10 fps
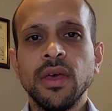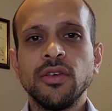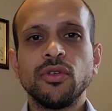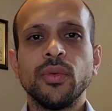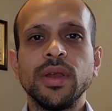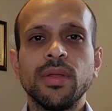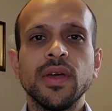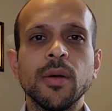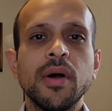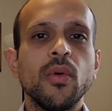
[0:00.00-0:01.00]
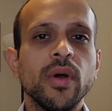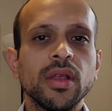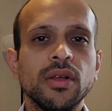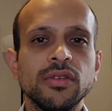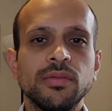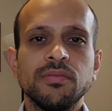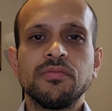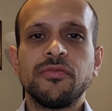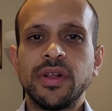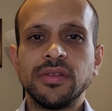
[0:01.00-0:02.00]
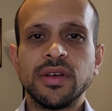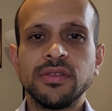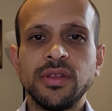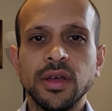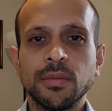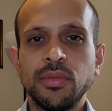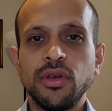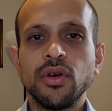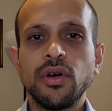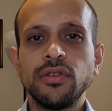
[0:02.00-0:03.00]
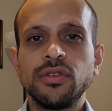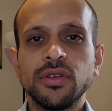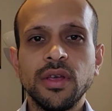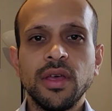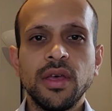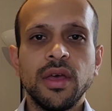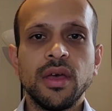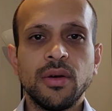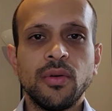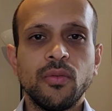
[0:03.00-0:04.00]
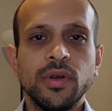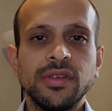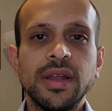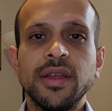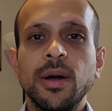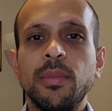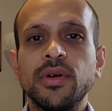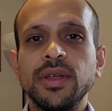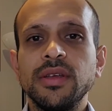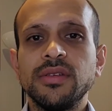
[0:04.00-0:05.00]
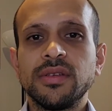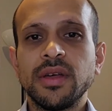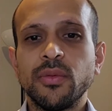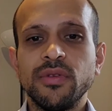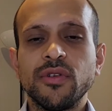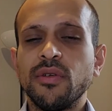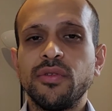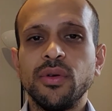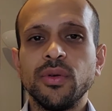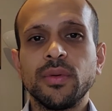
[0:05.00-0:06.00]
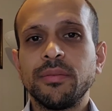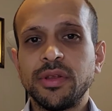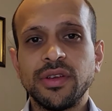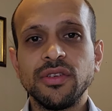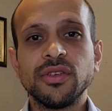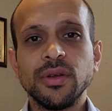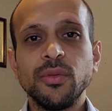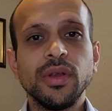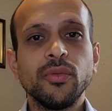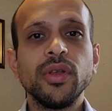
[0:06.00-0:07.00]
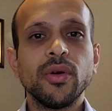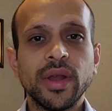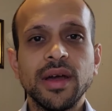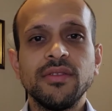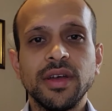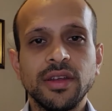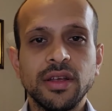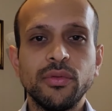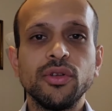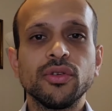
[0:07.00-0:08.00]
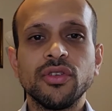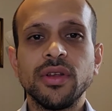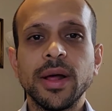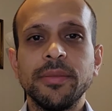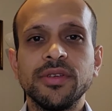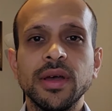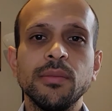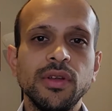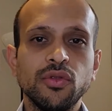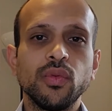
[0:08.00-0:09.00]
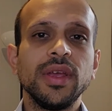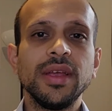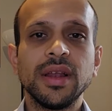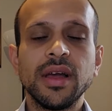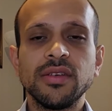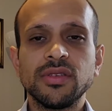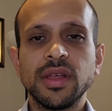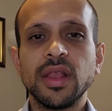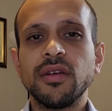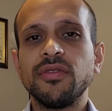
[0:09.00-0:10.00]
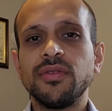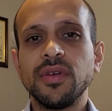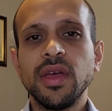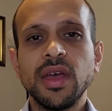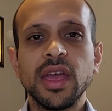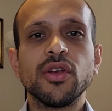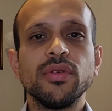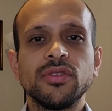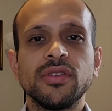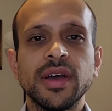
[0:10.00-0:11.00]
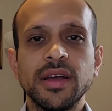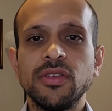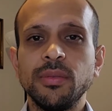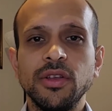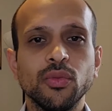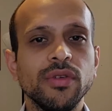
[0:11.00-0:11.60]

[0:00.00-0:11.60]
So when you think about weight loss, fantastic, because we're telling our bodies that we've got food when potentially we don't have it, and that reduction in appetite means we eat less, and that increased satiety means we